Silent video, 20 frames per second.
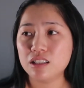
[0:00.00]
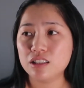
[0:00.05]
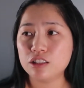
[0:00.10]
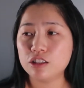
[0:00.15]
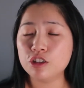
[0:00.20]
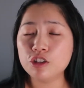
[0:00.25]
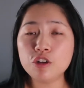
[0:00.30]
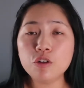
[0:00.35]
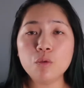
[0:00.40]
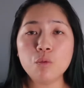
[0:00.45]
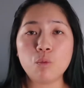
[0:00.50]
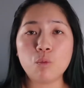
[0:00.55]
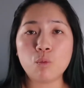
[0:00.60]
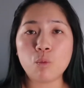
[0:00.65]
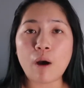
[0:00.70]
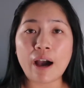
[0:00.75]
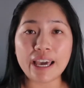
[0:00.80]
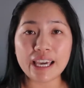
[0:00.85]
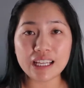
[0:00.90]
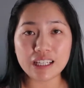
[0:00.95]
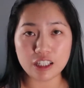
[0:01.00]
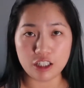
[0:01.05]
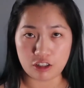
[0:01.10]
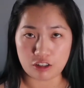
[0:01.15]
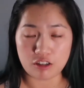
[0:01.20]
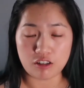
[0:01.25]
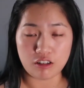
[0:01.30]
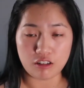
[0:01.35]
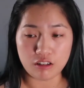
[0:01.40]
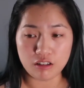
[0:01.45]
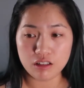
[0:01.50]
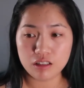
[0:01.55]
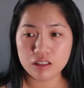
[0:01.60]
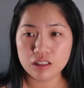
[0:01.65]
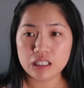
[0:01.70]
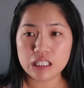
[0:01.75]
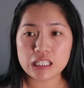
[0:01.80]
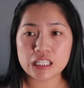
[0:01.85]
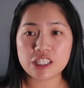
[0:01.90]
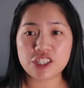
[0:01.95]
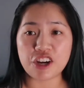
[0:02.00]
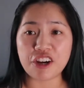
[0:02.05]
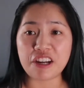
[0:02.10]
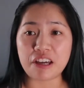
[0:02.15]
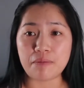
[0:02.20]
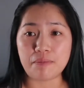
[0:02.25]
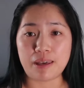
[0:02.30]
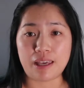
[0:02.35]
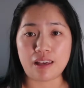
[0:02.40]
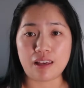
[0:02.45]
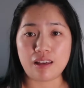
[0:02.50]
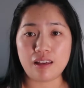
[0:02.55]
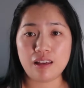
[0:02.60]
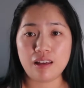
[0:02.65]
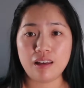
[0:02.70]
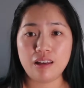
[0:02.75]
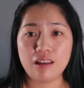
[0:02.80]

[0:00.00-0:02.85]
little white girl stared at me